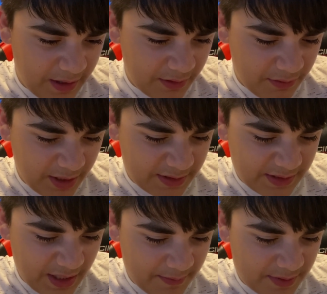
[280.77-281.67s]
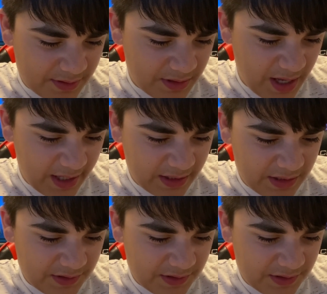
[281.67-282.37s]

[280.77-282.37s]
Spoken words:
don't know why this game is laggy.